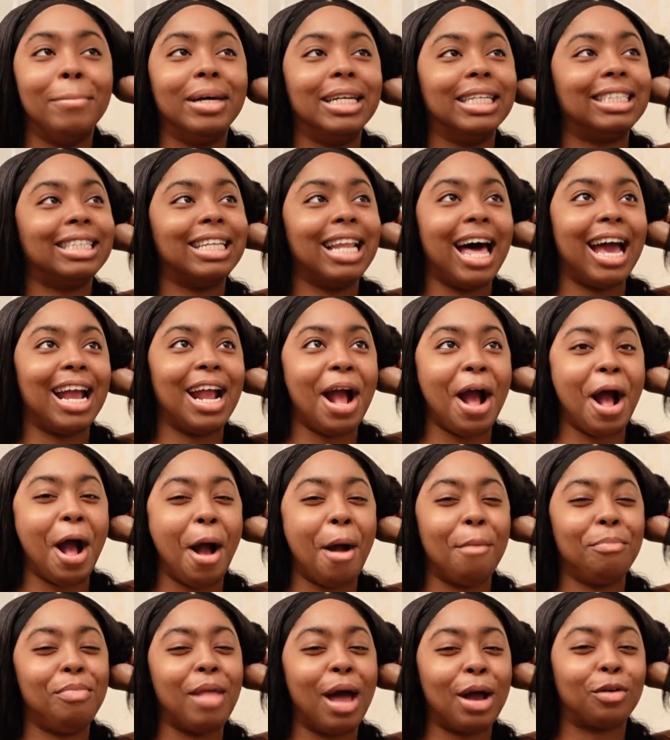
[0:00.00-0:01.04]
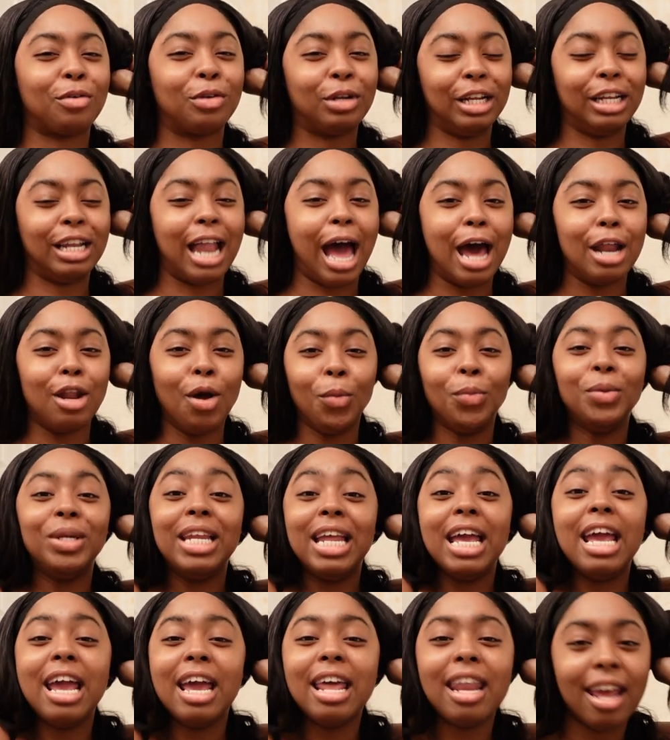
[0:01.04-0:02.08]
But it's like I'm not gonna I don't
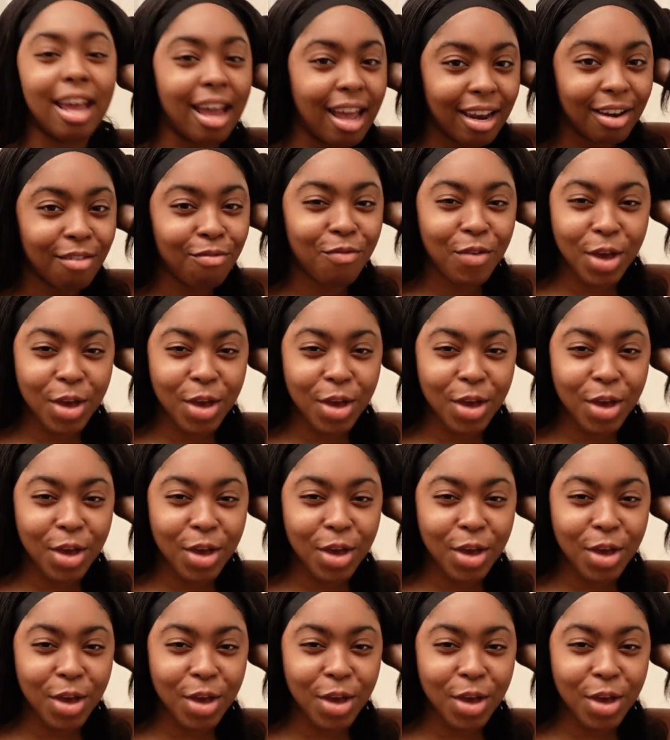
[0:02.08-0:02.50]
need it.